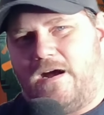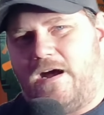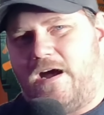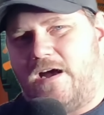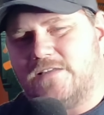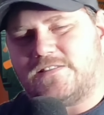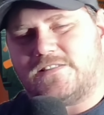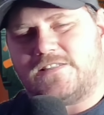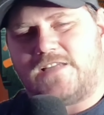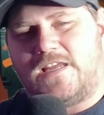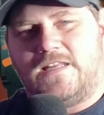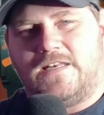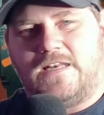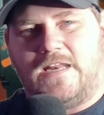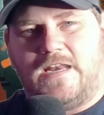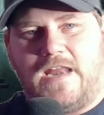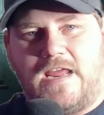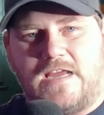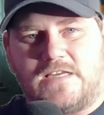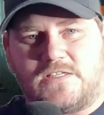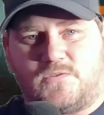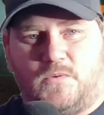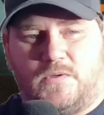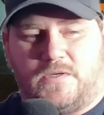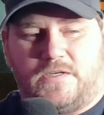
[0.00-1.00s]
I'll see you in the
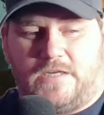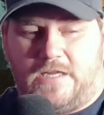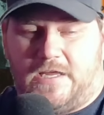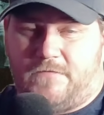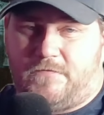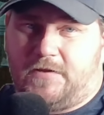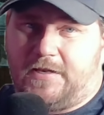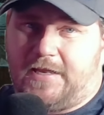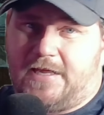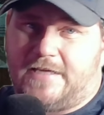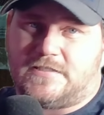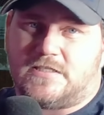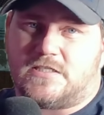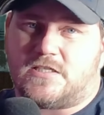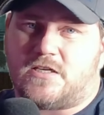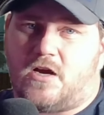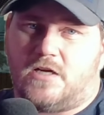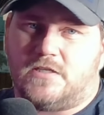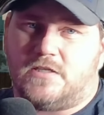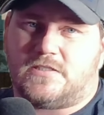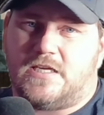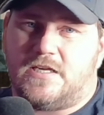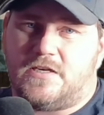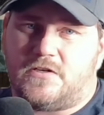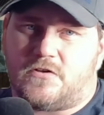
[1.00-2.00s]
next one. If you like this
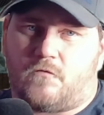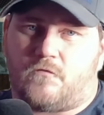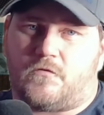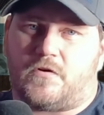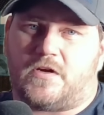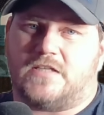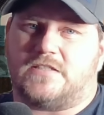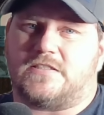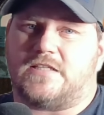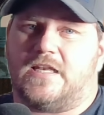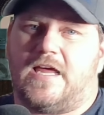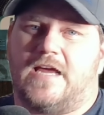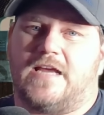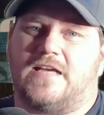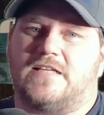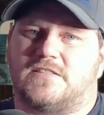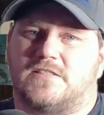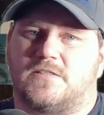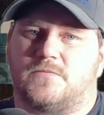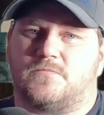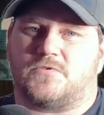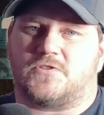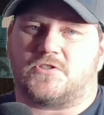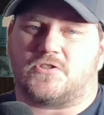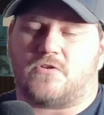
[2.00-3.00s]
content, don't forget to like and
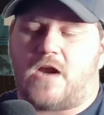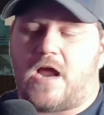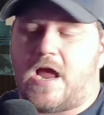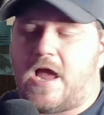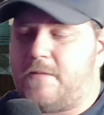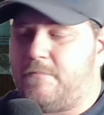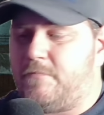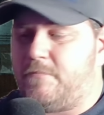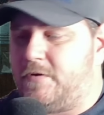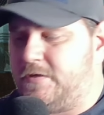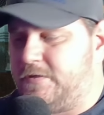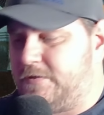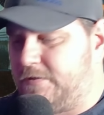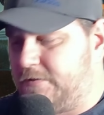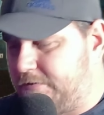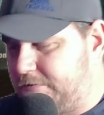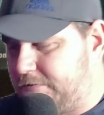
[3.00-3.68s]
subscribe.